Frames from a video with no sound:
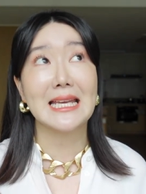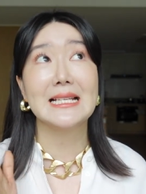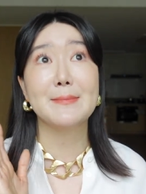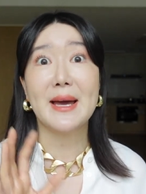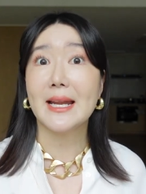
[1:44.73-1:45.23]

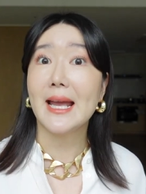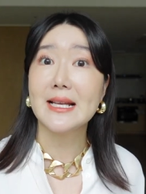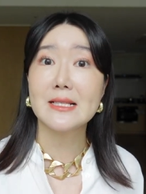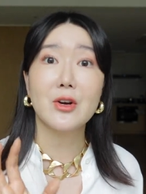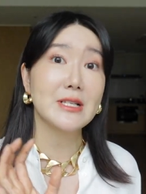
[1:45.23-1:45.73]
is
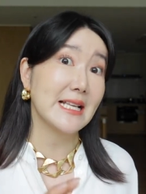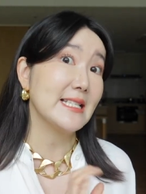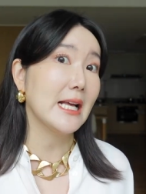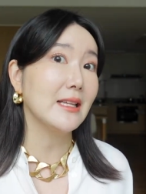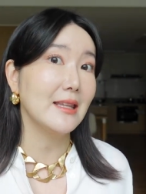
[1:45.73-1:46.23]
Madagascar
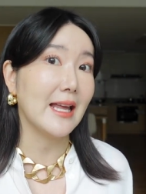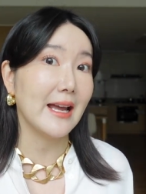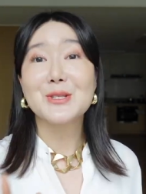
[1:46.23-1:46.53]
Centella line.